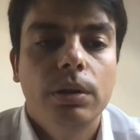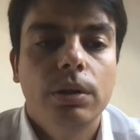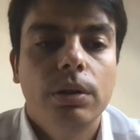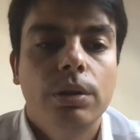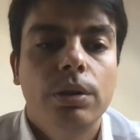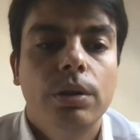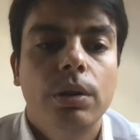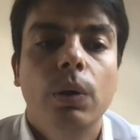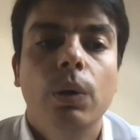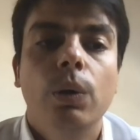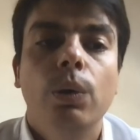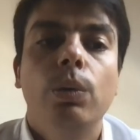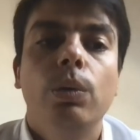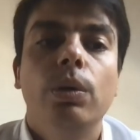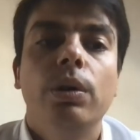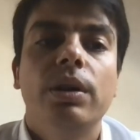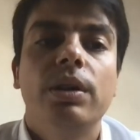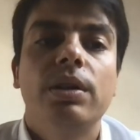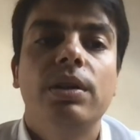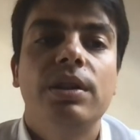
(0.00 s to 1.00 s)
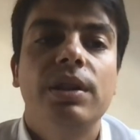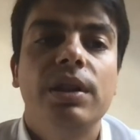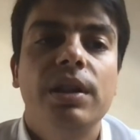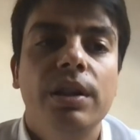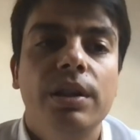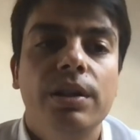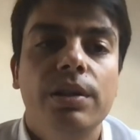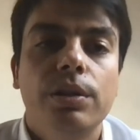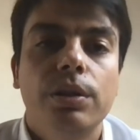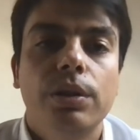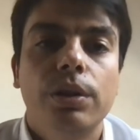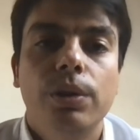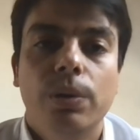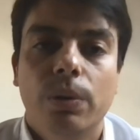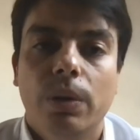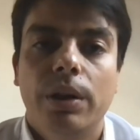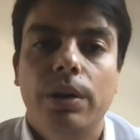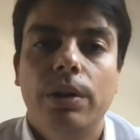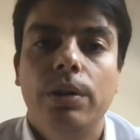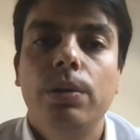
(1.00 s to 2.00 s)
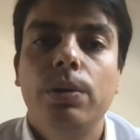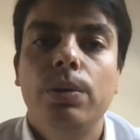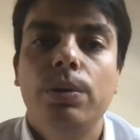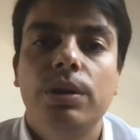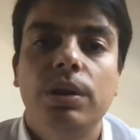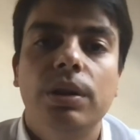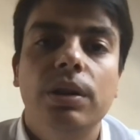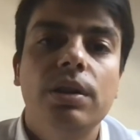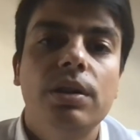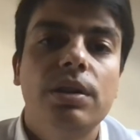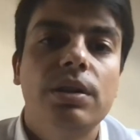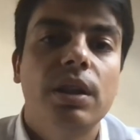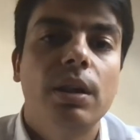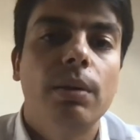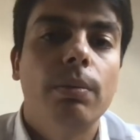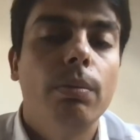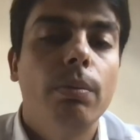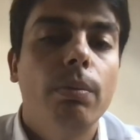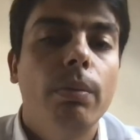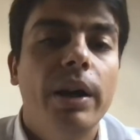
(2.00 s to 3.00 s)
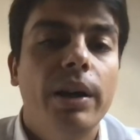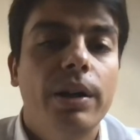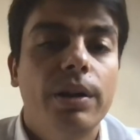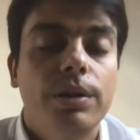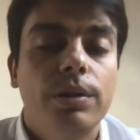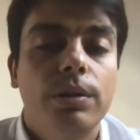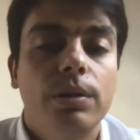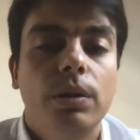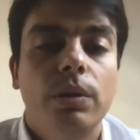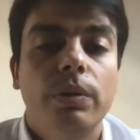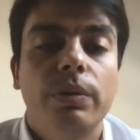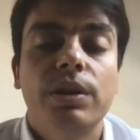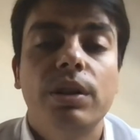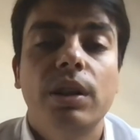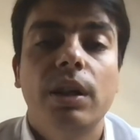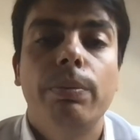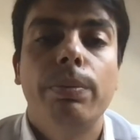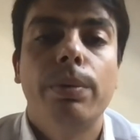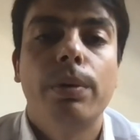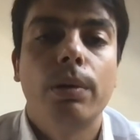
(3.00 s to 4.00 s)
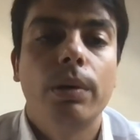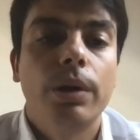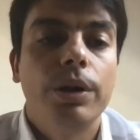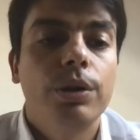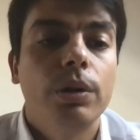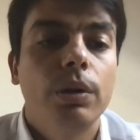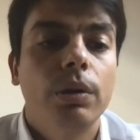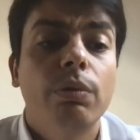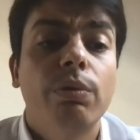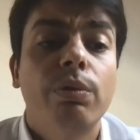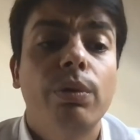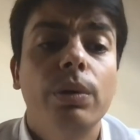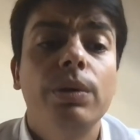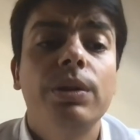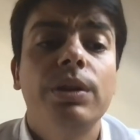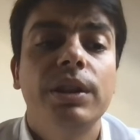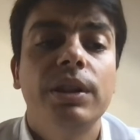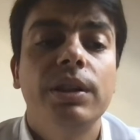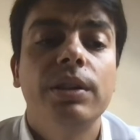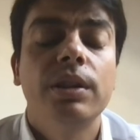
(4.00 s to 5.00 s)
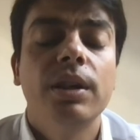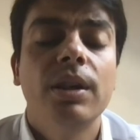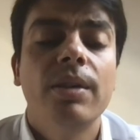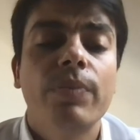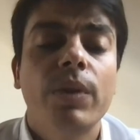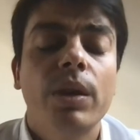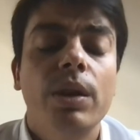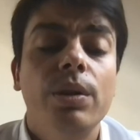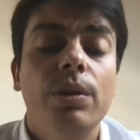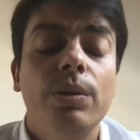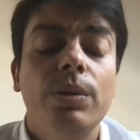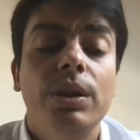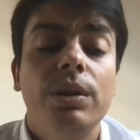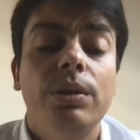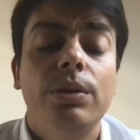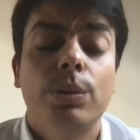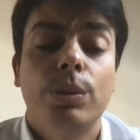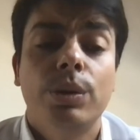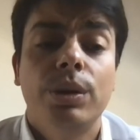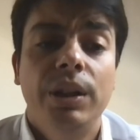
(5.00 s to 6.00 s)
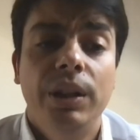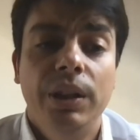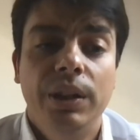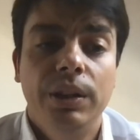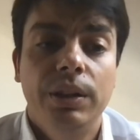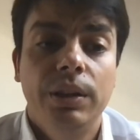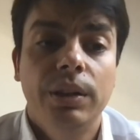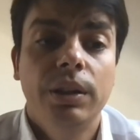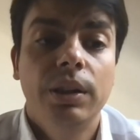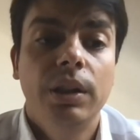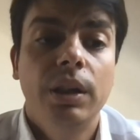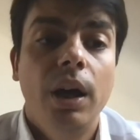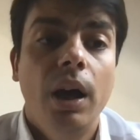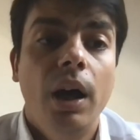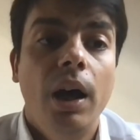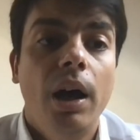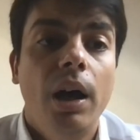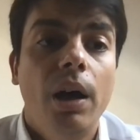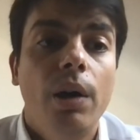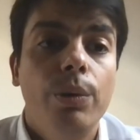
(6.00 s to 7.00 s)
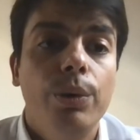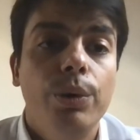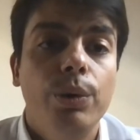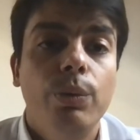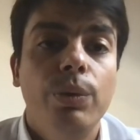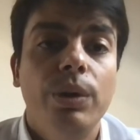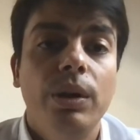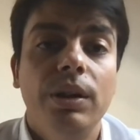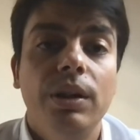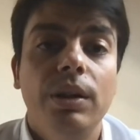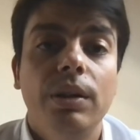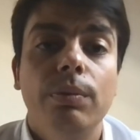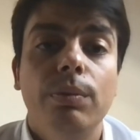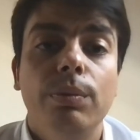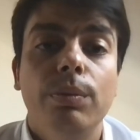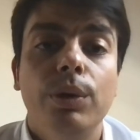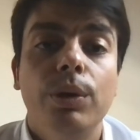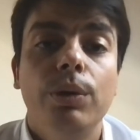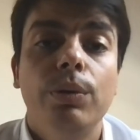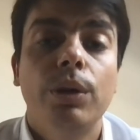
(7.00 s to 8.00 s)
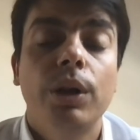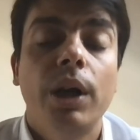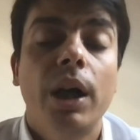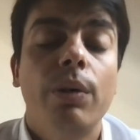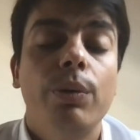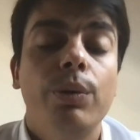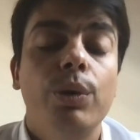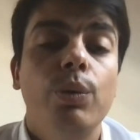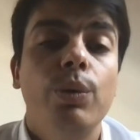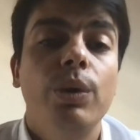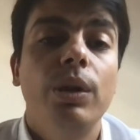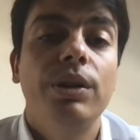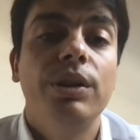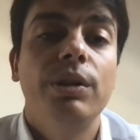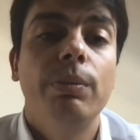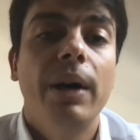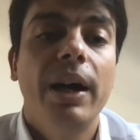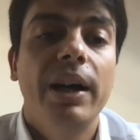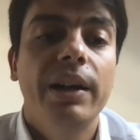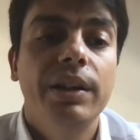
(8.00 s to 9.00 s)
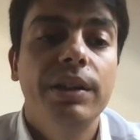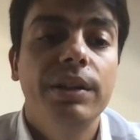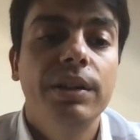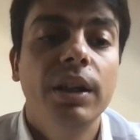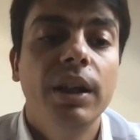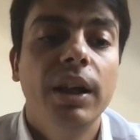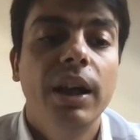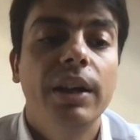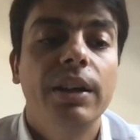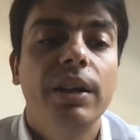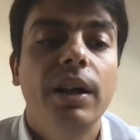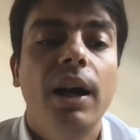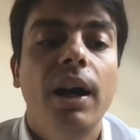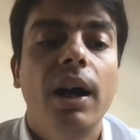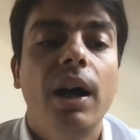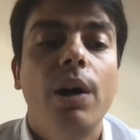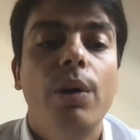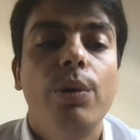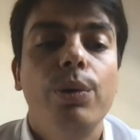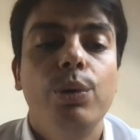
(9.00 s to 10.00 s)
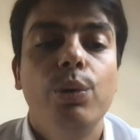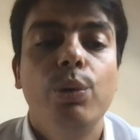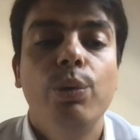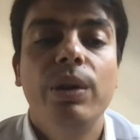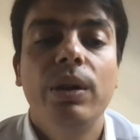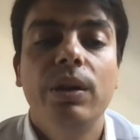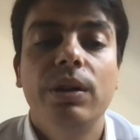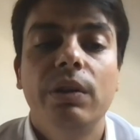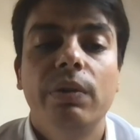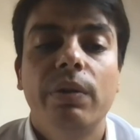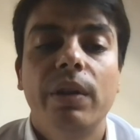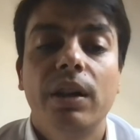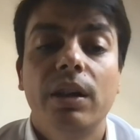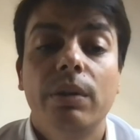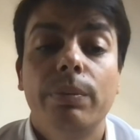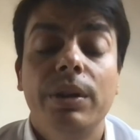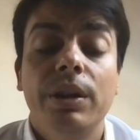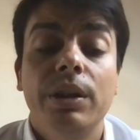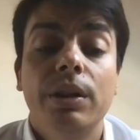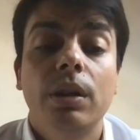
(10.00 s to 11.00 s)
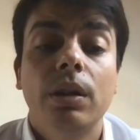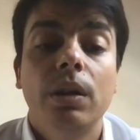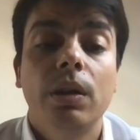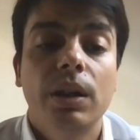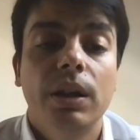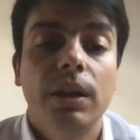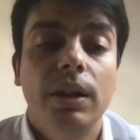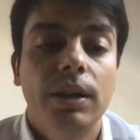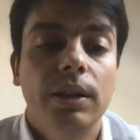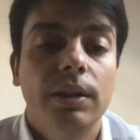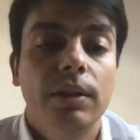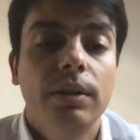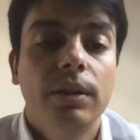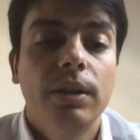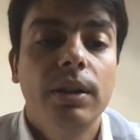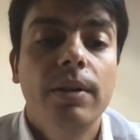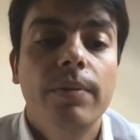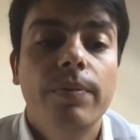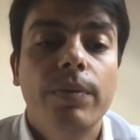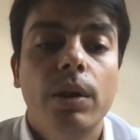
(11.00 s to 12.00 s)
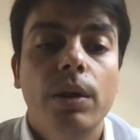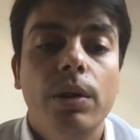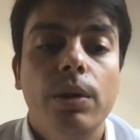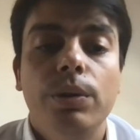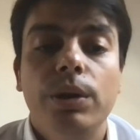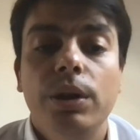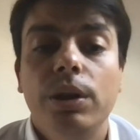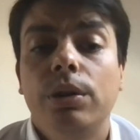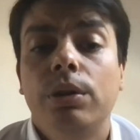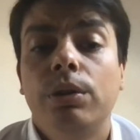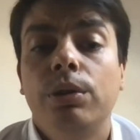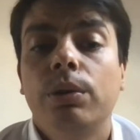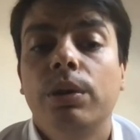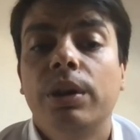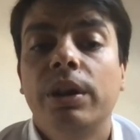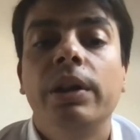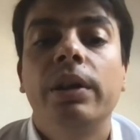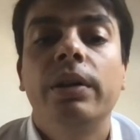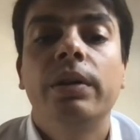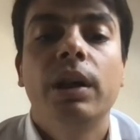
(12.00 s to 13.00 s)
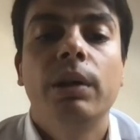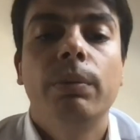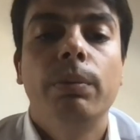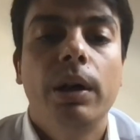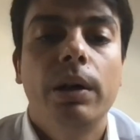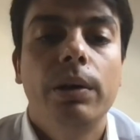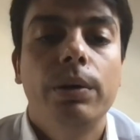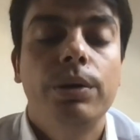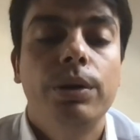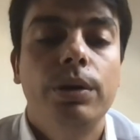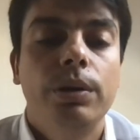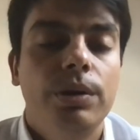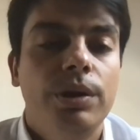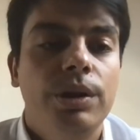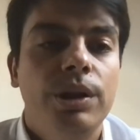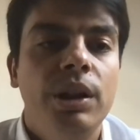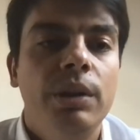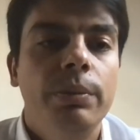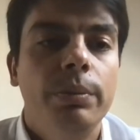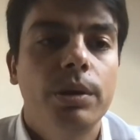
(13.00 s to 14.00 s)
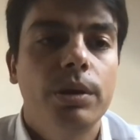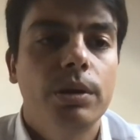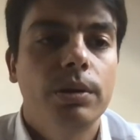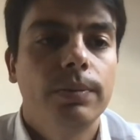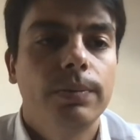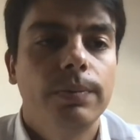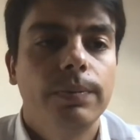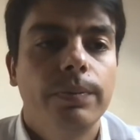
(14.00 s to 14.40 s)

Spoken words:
So since you are using some microservice approach on frontend, you need to think how you will debug it and how you will develop it locally. You need to care about your teams.